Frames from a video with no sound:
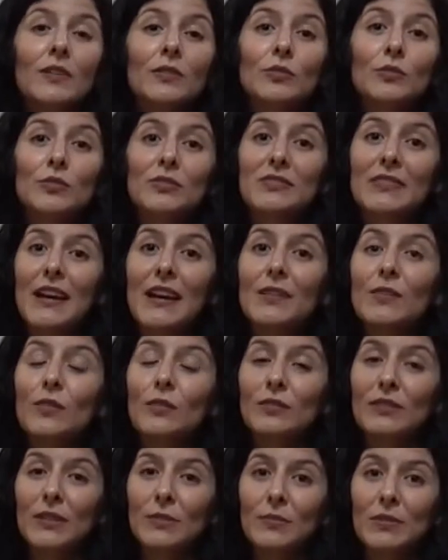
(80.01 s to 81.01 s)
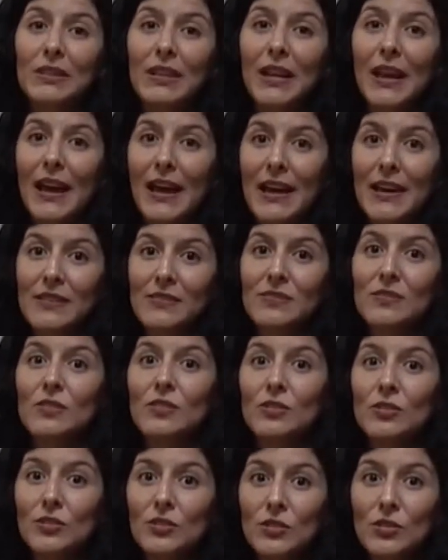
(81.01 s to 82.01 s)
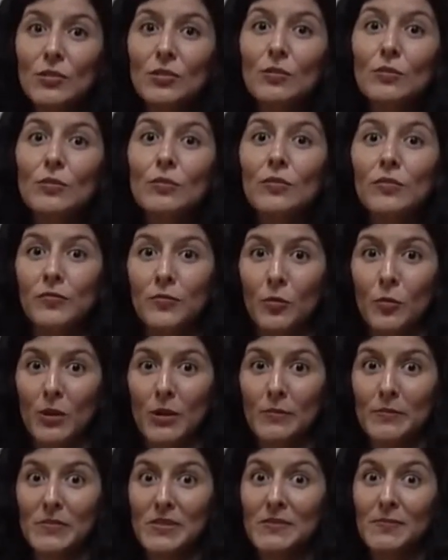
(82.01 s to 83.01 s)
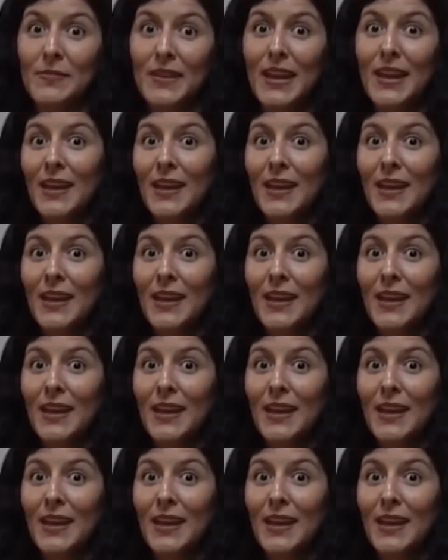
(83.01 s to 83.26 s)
gustar only really has two forms.